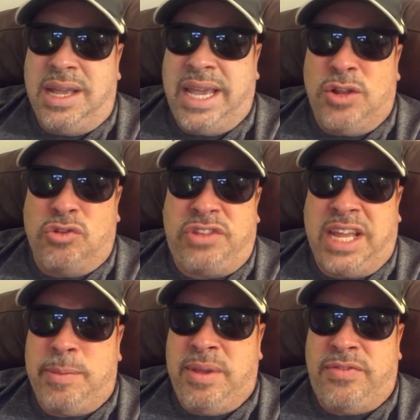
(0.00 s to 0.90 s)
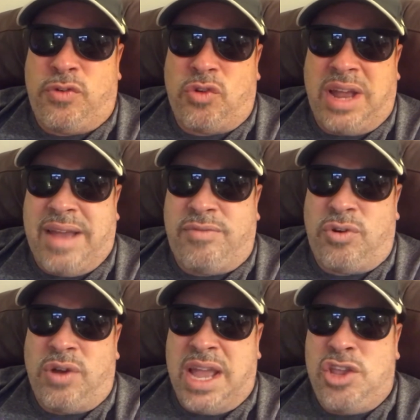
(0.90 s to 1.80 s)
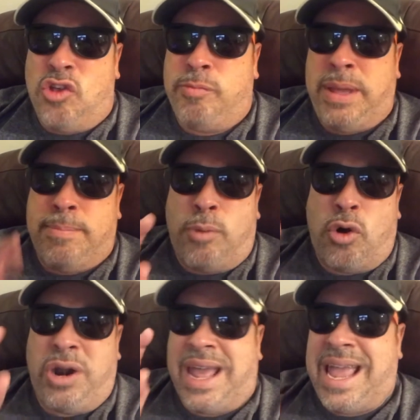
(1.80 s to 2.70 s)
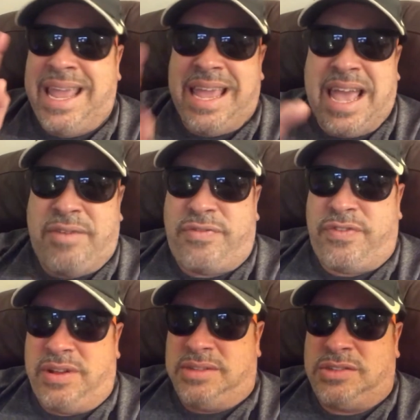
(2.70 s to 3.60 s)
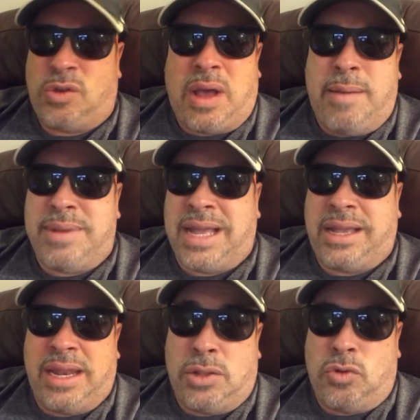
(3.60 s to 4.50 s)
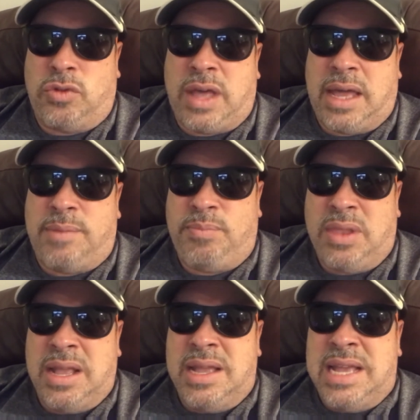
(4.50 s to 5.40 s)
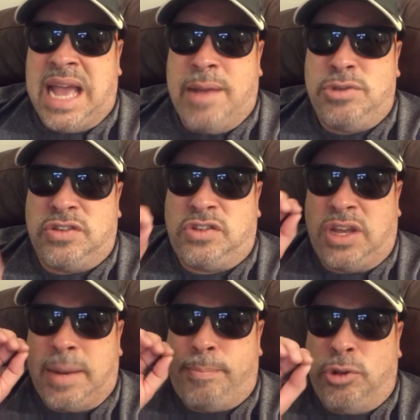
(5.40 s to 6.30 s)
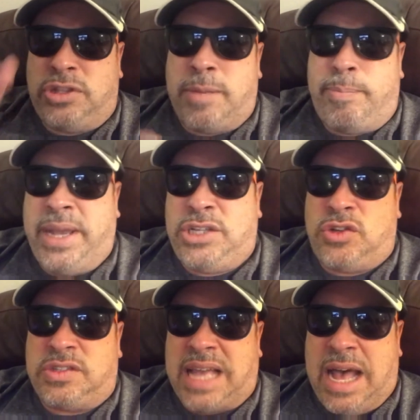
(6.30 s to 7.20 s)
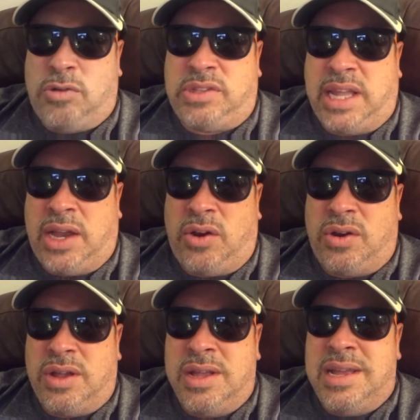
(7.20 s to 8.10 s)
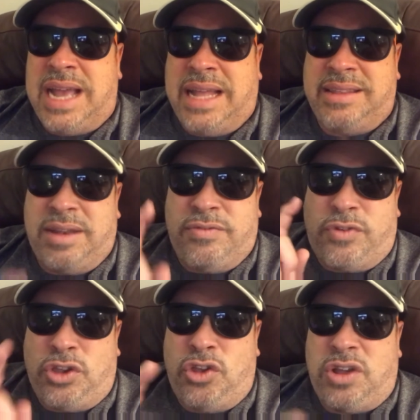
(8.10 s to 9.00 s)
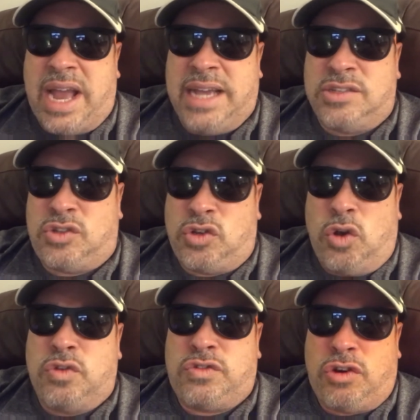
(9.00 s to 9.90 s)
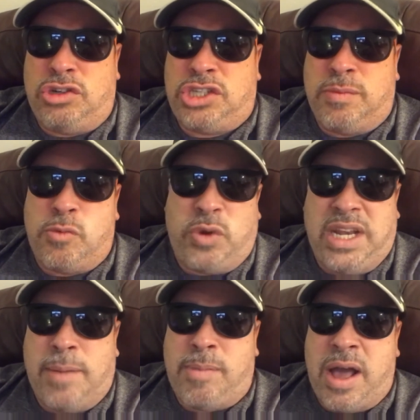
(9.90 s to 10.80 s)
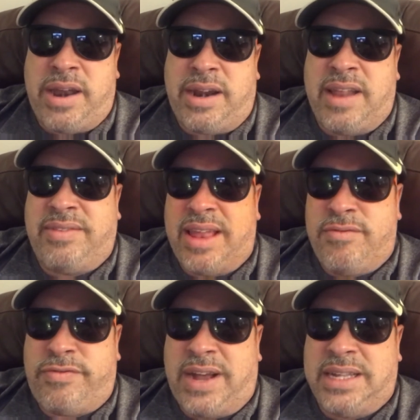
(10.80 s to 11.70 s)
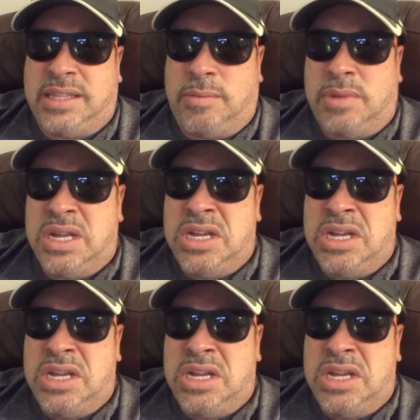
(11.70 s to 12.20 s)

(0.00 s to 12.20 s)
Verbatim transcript: It'll take me forever and you'll be bored AF. So I'm not going to do that. I'm just going to put the pictures out there and then for you guys to go search them, read about it, and then find them.